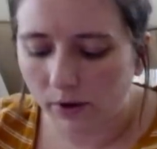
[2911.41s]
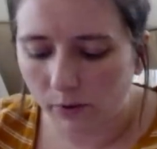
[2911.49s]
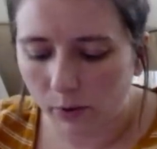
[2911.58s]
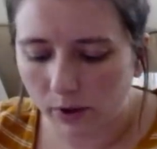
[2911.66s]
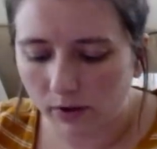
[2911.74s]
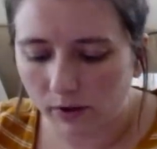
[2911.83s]

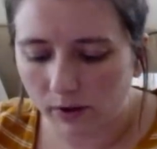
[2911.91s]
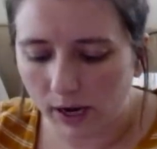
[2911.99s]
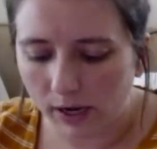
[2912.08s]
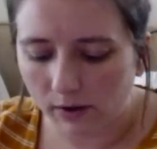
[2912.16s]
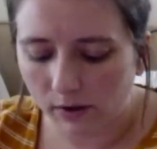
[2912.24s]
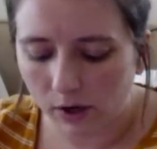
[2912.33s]
Everyone else is
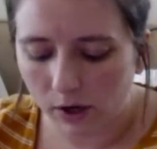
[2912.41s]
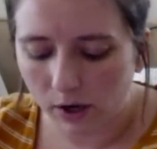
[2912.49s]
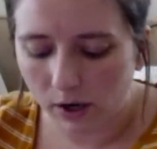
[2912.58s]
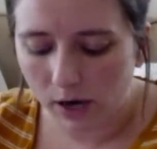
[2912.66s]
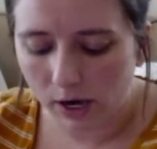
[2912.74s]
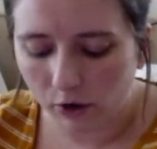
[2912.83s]
saying it's
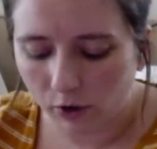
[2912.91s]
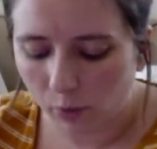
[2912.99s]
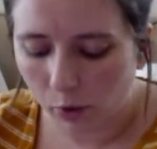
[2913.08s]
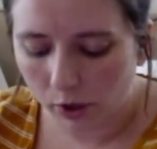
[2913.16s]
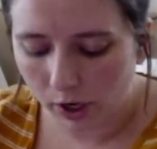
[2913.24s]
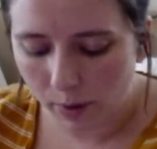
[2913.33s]
good. I just
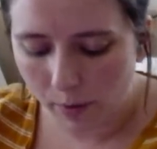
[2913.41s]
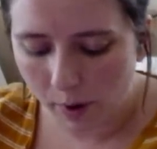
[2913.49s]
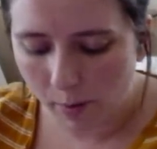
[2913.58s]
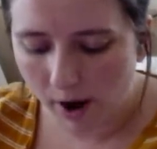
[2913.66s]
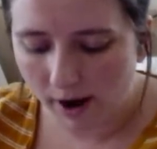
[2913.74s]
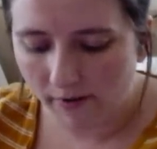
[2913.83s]
pulled it up
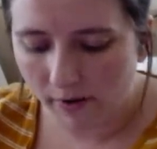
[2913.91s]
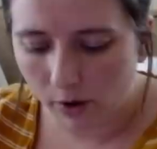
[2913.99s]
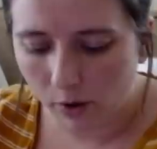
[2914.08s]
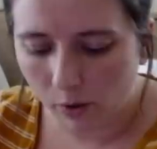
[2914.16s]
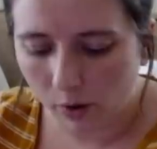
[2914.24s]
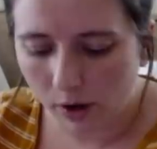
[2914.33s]
on my
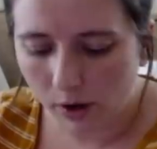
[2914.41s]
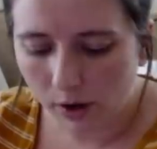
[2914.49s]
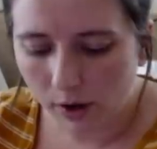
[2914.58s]
phone.